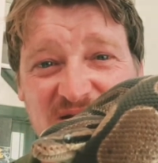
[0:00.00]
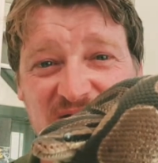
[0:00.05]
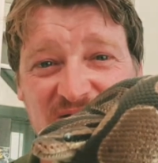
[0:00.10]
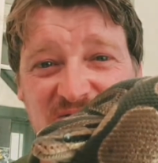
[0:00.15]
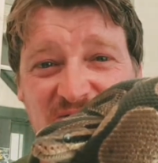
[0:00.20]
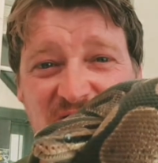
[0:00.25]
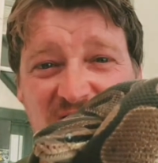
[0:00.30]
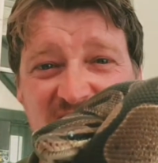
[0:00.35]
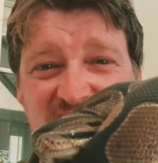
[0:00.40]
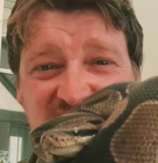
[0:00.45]

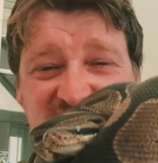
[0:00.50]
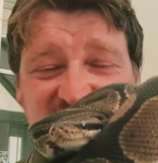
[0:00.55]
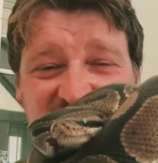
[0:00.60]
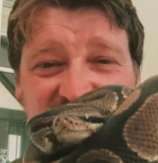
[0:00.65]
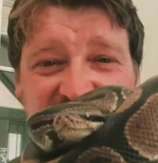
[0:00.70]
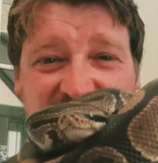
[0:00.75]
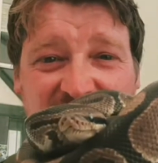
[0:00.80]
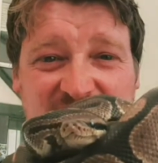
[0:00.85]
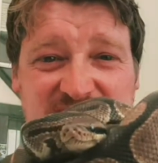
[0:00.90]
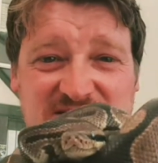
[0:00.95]
Right,
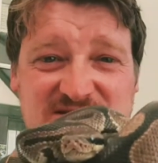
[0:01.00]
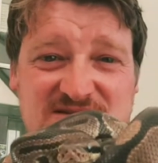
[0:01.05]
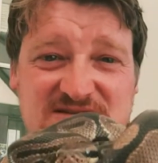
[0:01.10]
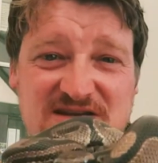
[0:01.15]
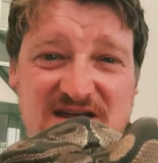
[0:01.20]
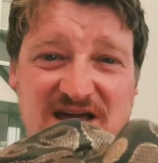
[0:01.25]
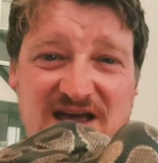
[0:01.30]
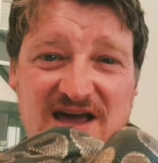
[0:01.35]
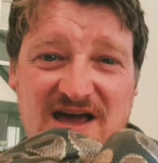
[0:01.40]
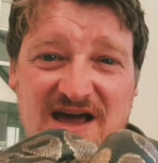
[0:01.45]
so that's,
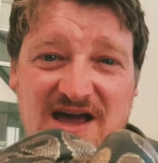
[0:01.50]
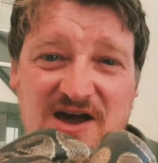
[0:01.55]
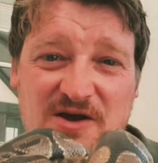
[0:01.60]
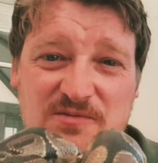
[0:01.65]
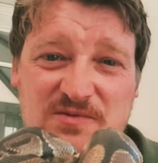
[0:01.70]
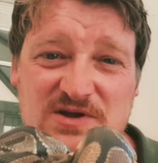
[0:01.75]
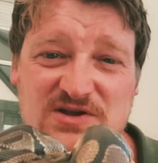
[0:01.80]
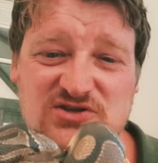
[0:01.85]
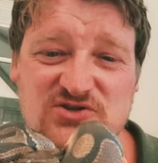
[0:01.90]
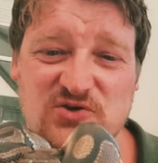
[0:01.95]
I hope
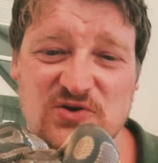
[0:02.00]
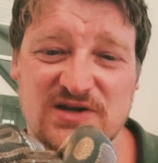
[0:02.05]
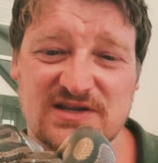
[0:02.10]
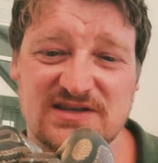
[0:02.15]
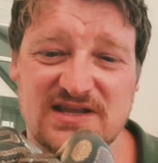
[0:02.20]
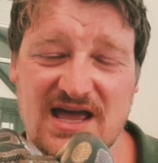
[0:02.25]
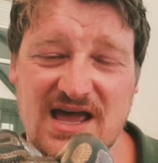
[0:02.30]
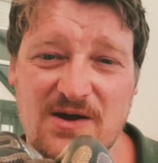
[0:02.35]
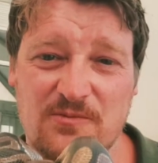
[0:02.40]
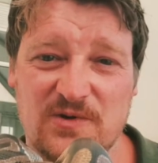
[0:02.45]
you enjoyed
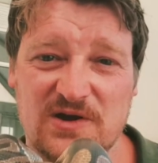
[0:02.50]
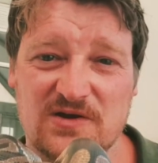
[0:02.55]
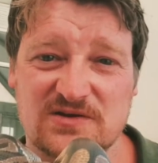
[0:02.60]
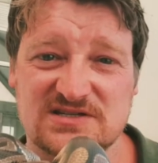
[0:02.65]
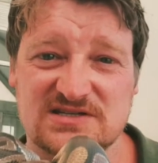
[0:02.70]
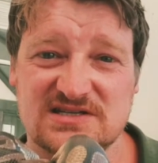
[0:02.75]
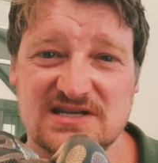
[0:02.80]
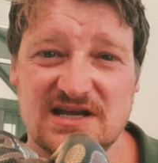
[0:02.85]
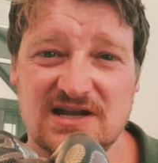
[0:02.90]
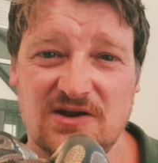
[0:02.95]
that. We got to
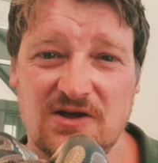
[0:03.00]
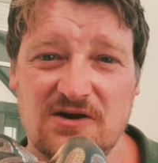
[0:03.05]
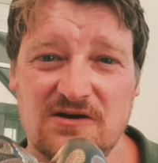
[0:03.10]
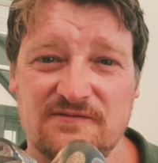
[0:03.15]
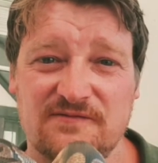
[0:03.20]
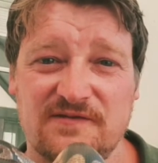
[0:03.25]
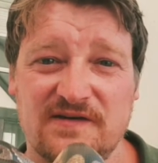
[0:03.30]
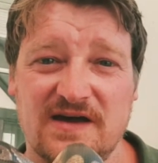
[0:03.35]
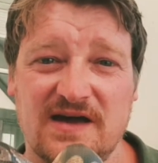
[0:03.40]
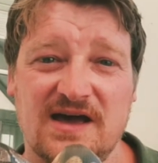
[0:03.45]
see a
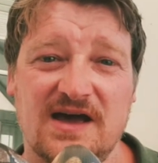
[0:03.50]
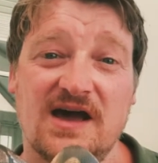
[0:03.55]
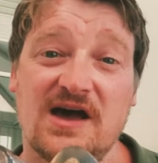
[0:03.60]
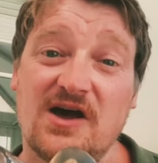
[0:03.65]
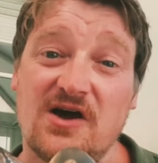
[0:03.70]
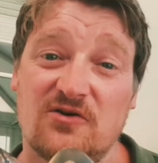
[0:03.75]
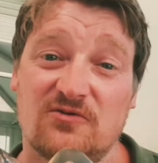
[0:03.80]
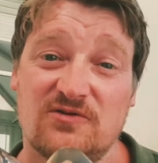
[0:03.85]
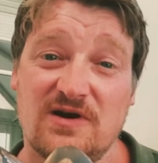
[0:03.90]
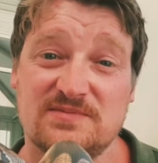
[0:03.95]
lot of
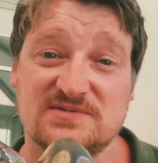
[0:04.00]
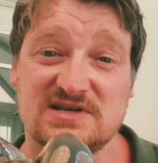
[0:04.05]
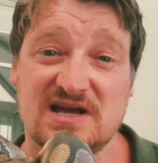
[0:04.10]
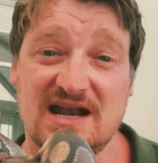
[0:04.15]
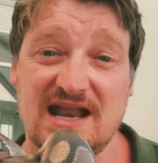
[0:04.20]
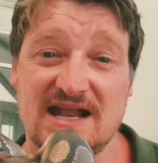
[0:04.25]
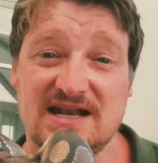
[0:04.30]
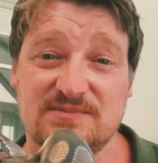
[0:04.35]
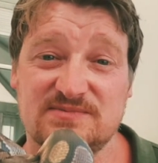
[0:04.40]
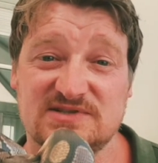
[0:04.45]
reptile
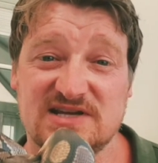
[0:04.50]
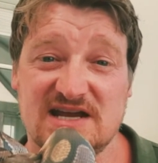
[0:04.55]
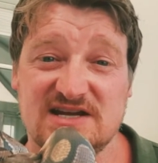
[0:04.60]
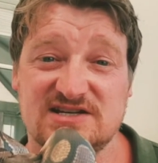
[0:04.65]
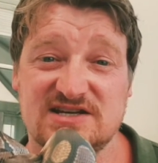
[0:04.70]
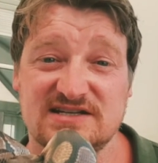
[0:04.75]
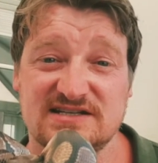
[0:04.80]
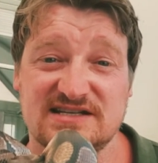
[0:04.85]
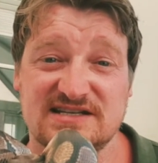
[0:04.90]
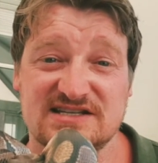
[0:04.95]

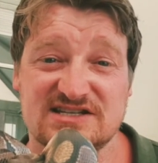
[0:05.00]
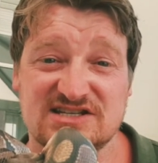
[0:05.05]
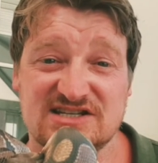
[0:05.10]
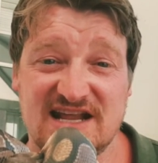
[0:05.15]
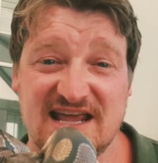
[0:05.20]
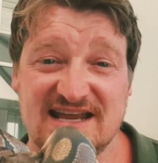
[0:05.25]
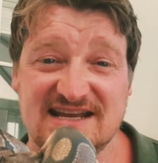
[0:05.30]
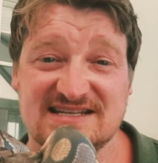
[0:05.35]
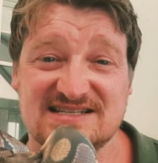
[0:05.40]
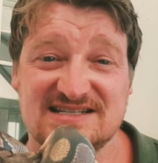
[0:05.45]
adaptations in
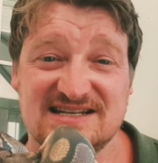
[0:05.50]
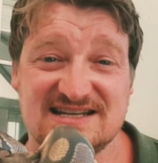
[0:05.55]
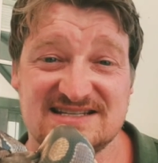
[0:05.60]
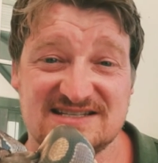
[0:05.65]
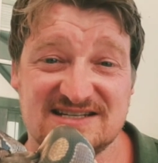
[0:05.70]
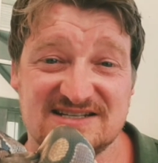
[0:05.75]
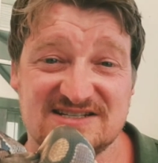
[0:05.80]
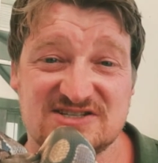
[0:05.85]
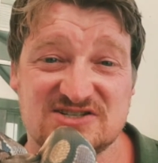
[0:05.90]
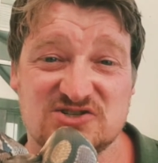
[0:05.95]
snakes,
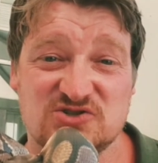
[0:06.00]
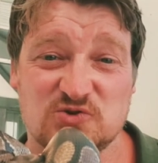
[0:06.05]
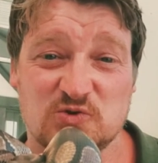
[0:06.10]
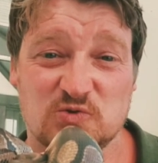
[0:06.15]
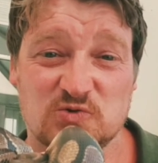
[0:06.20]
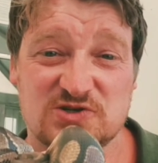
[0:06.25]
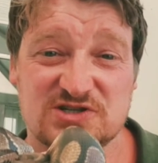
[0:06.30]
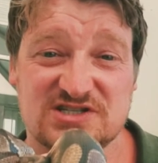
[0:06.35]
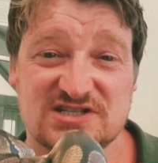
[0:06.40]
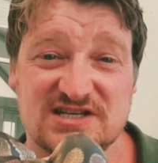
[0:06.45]
lizards,
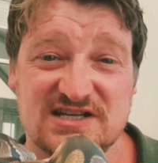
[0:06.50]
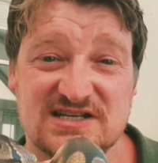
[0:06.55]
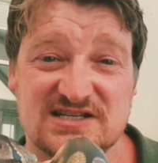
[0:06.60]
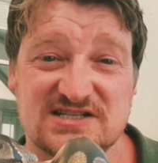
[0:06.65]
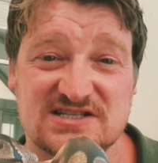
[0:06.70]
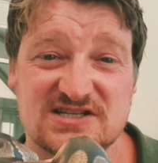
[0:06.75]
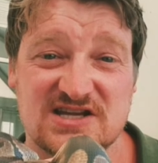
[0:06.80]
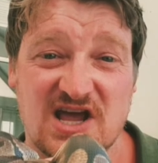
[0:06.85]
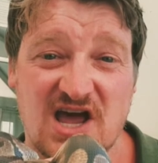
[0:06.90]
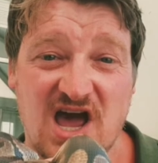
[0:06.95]

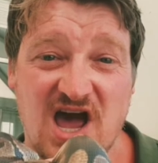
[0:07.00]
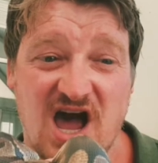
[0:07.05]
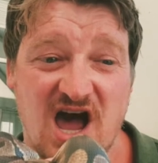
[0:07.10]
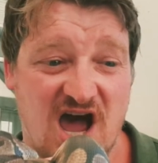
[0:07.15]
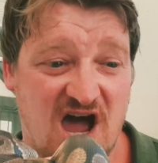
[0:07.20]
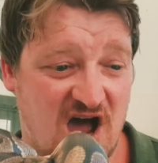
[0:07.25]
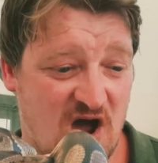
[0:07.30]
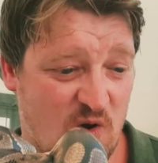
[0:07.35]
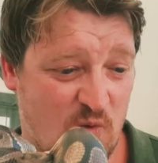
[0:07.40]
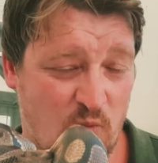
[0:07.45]
tortoises.
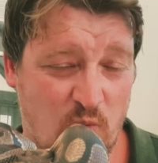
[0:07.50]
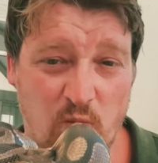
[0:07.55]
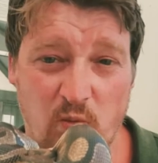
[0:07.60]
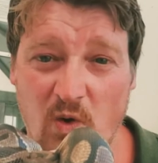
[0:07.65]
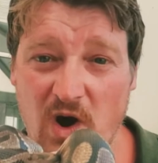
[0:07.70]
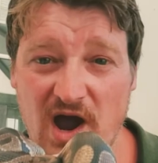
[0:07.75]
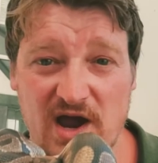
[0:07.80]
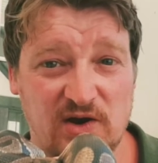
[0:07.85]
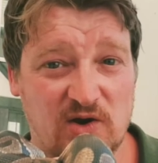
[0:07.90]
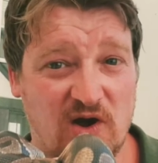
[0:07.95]

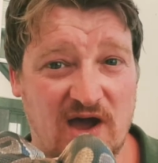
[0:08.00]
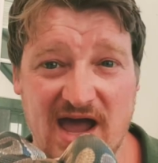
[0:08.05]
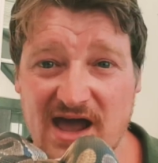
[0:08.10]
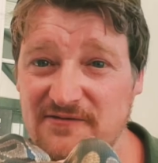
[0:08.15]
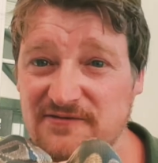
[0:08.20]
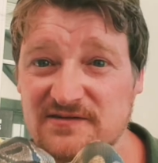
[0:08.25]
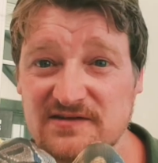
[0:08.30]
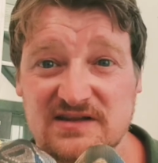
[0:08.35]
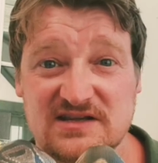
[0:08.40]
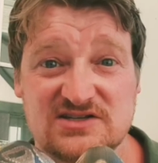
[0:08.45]
Why not,
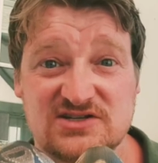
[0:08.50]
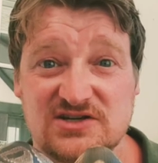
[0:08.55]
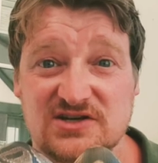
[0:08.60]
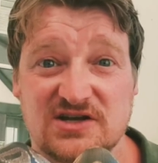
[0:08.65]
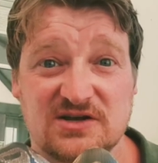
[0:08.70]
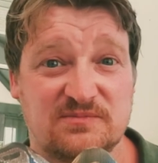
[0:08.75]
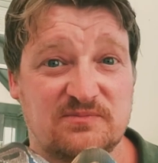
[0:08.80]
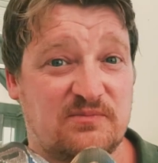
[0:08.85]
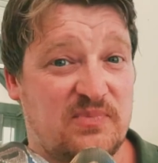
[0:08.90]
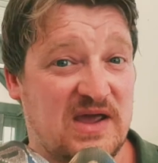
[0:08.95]
after this, you
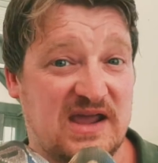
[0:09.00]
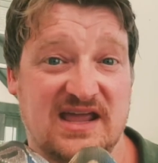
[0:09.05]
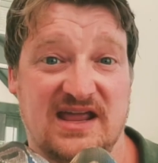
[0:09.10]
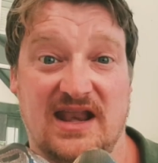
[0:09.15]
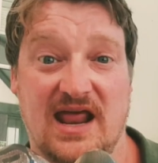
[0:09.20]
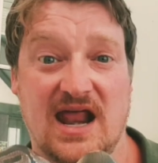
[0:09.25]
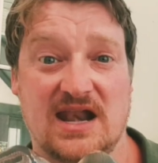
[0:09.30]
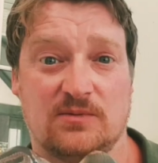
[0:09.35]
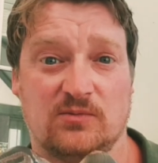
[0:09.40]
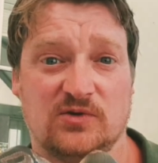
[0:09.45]
could pick an
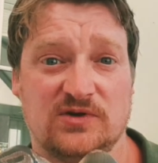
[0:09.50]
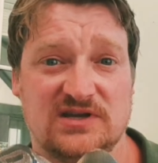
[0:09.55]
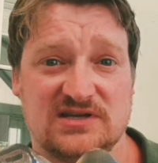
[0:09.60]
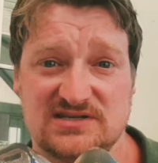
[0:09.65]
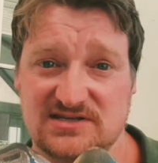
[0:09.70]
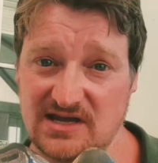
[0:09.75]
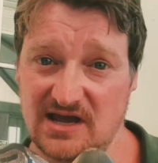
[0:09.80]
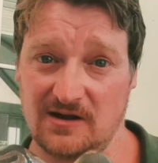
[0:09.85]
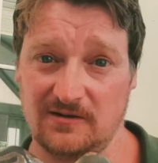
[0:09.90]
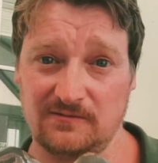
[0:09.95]
animal
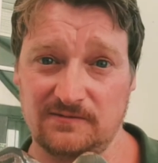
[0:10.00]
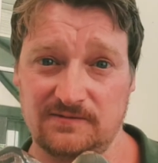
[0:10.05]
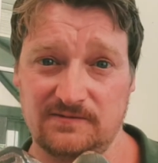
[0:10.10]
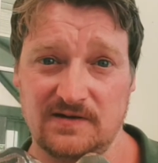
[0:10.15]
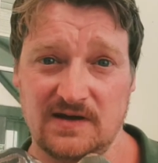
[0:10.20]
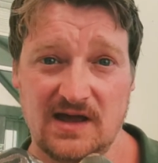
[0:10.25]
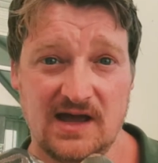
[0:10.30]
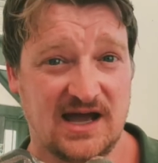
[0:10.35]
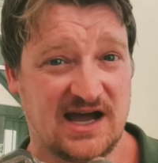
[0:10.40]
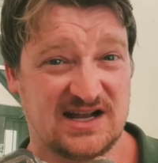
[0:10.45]
yourself
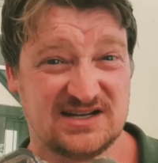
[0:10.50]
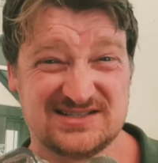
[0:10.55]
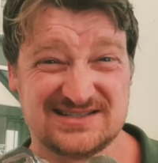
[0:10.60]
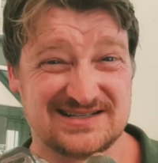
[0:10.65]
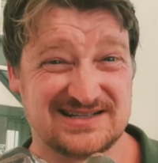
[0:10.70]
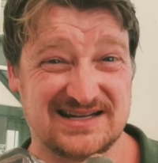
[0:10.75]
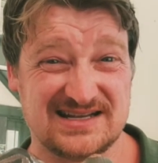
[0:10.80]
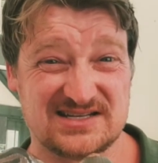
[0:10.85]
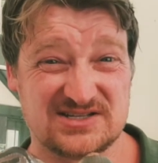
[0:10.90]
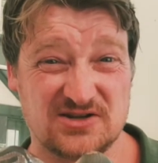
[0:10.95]
and
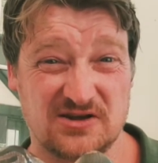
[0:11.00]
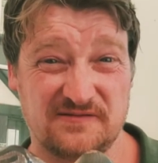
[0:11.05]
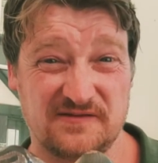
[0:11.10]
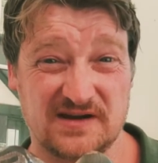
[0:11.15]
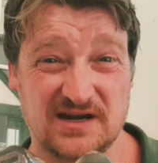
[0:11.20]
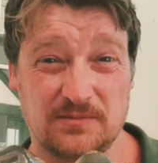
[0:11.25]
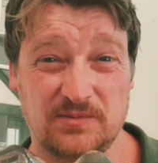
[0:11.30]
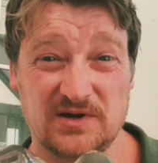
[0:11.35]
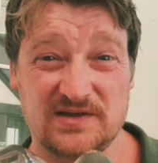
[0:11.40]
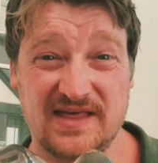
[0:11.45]
just list off a
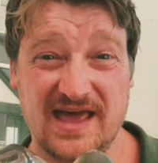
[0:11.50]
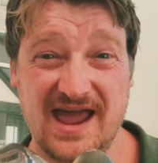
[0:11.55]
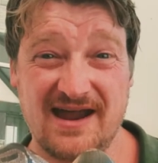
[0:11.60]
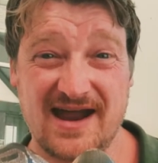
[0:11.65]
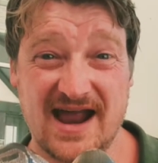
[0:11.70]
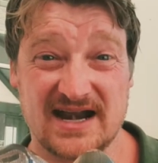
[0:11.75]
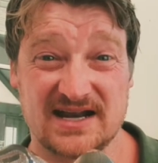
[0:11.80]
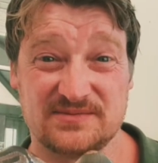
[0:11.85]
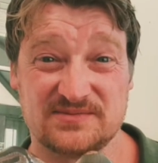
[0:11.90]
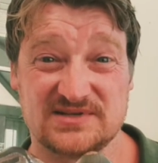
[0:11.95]
couple of their
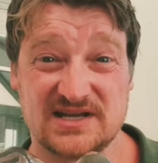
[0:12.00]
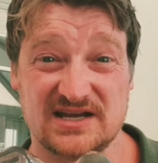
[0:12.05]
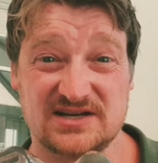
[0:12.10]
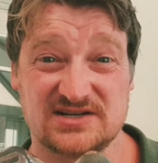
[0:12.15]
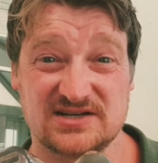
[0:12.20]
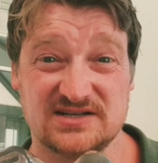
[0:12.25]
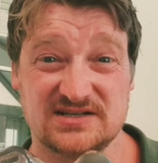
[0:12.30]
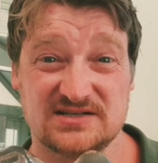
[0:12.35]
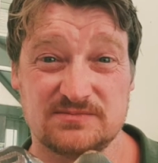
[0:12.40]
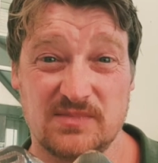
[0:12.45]

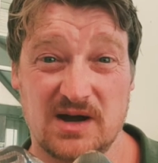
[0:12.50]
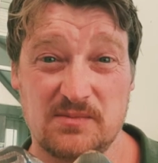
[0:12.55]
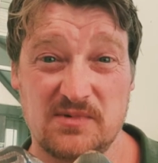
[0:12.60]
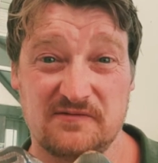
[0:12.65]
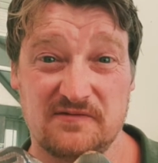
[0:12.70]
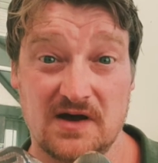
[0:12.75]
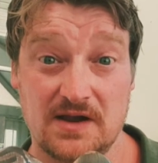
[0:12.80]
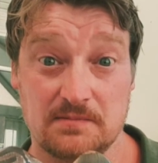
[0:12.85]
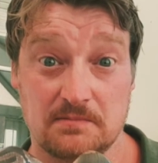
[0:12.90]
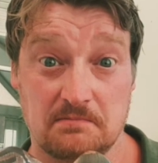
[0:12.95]
adaptations. Might be
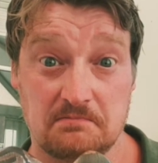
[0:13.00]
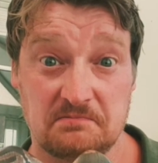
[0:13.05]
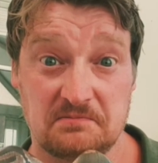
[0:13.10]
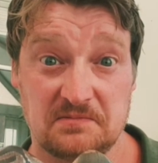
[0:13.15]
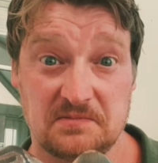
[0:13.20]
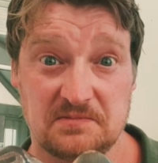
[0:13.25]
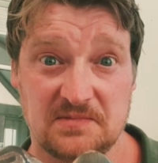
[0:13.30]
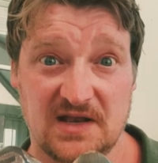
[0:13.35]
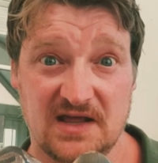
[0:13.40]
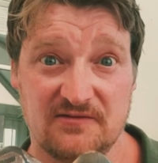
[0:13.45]
fun.
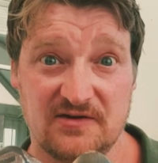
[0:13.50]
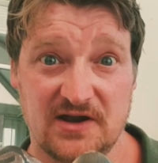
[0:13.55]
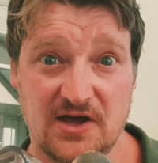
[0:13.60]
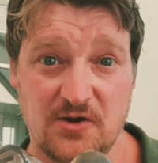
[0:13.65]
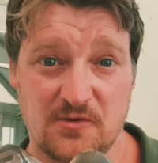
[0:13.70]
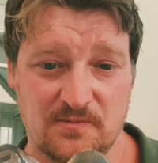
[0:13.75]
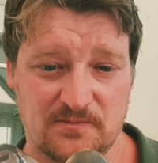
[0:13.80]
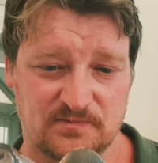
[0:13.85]
You never know.